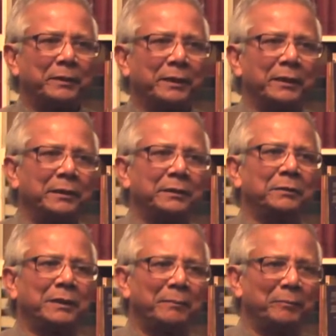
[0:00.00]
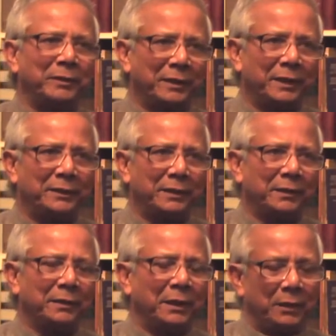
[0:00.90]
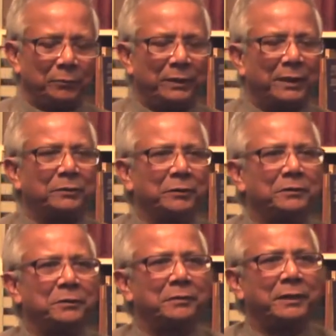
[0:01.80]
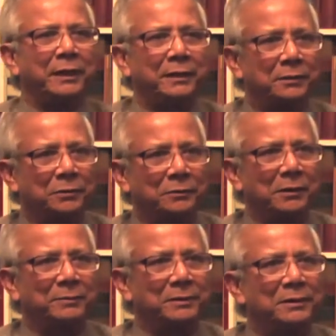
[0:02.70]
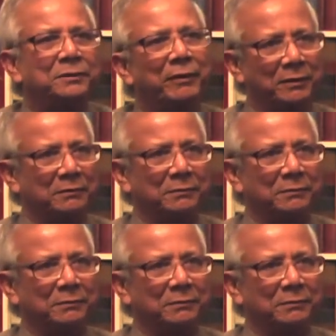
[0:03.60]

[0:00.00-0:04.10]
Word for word: thing, you come up with an idea, we are going to create a social business fund.